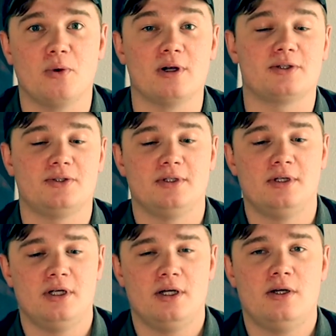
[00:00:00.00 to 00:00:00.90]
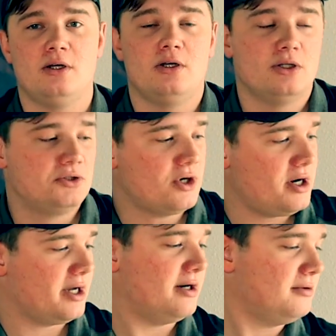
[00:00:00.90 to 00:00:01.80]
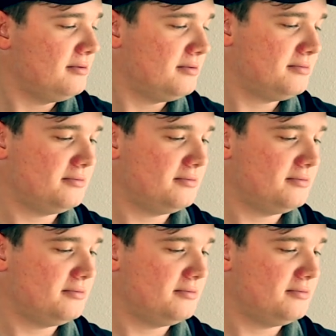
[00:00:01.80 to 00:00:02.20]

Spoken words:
works. Starting out,